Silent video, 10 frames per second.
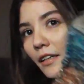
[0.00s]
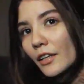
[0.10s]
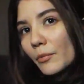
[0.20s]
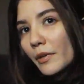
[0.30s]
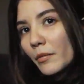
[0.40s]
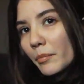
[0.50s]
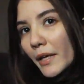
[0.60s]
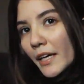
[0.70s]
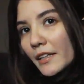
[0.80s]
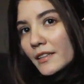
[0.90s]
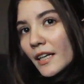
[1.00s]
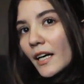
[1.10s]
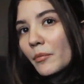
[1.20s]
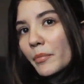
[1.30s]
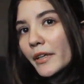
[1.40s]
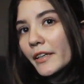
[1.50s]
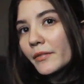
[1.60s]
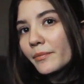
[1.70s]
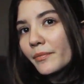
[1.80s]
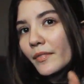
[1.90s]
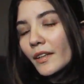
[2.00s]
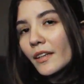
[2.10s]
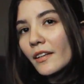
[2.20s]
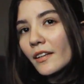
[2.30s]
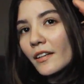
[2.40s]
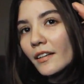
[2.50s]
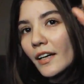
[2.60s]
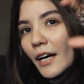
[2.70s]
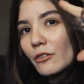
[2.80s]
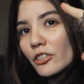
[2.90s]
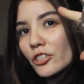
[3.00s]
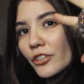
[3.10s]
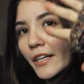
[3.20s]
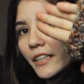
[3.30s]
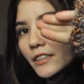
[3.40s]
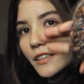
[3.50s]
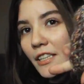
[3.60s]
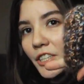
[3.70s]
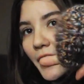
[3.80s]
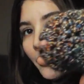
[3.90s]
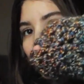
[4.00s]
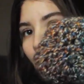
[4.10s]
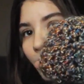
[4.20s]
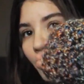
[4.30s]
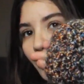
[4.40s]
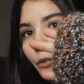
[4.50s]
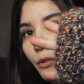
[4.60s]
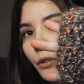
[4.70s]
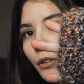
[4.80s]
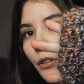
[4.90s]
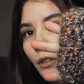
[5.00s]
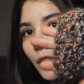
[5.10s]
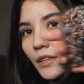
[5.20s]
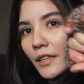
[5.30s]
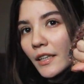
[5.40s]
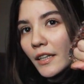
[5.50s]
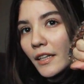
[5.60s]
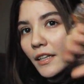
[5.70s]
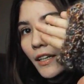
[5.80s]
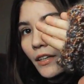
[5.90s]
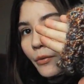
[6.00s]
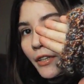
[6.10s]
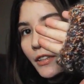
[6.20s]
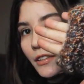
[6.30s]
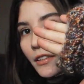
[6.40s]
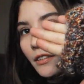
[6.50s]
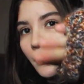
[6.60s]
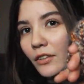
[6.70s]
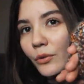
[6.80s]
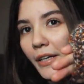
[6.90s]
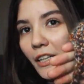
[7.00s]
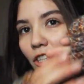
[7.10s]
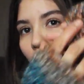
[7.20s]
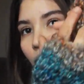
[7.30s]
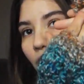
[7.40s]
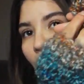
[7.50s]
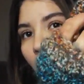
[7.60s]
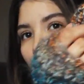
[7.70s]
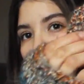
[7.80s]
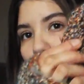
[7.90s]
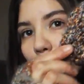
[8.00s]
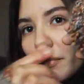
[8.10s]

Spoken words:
They're pretty big at the top, but I was just trying to stitch out, so it kind of works. Ooh, I could just turn this into a